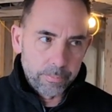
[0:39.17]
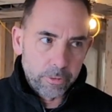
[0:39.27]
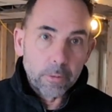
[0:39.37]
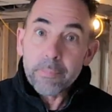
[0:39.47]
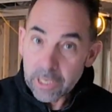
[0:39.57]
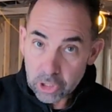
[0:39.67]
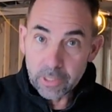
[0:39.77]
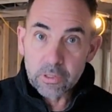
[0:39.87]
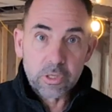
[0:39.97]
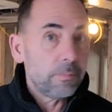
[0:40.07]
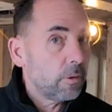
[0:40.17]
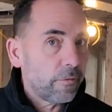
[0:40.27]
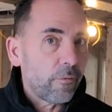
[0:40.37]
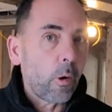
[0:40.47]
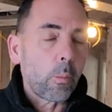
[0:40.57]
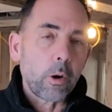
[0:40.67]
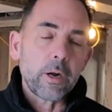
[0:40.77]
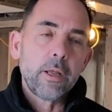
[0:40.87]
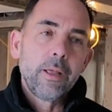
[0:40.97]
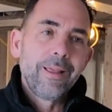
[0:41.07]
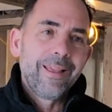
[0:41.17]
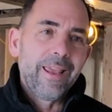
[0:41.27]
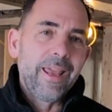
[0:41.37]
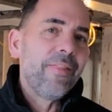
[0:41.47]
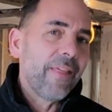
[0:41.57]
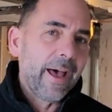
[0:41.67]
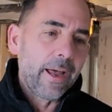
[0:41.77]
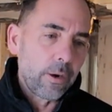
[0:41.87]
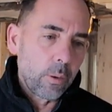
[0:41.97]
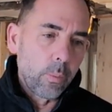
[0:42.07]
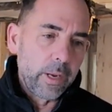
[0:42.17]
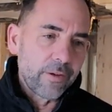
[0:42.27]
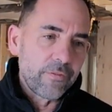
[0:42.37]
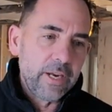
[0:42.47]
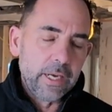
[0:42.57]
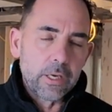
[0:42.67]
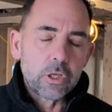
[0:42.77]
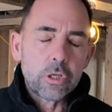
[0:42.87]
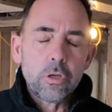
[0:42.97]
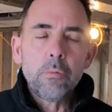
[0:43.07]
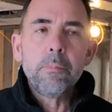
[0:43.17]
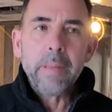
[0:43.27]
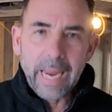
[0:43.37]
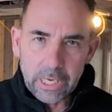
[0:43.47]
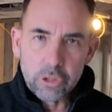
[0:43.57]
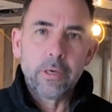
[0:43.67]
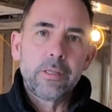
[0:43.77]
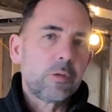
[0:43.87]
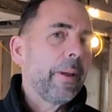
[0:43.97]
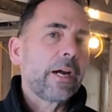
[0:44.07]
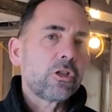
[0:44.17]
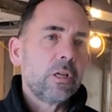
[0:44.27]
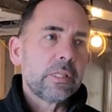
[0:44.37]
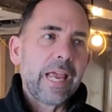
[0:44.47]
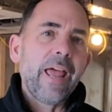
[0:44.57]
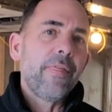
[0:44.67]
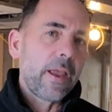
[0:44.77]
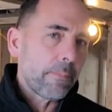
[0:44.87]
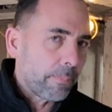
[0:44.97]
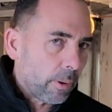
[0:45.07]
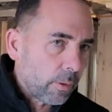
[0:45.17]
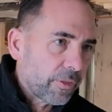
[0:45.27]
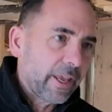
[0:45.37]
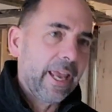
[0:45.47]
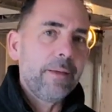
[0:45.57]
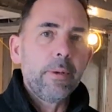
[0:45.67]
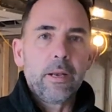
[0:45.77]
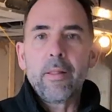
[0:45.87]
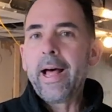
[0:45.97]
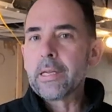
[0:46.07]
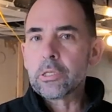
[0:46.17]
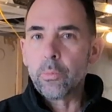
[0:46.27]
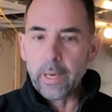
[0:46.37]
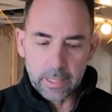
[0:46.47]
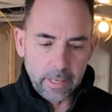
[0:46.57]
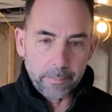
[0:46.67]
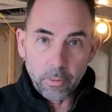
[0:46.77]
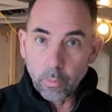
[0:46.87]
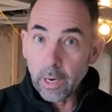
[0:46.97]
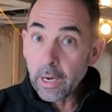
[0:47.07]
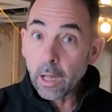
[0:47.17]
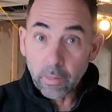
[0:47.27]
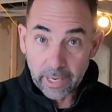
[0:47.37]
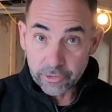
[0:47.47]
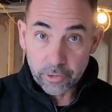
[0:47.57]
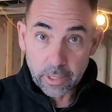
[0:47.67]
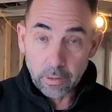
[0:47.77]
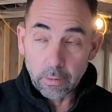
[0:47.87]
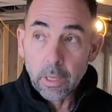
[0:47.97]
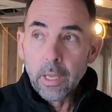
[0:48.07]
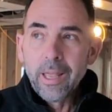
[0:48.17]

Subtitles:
permissions to move forward, in that we have needed two major inspections and they both came in last week. Number one, electrical,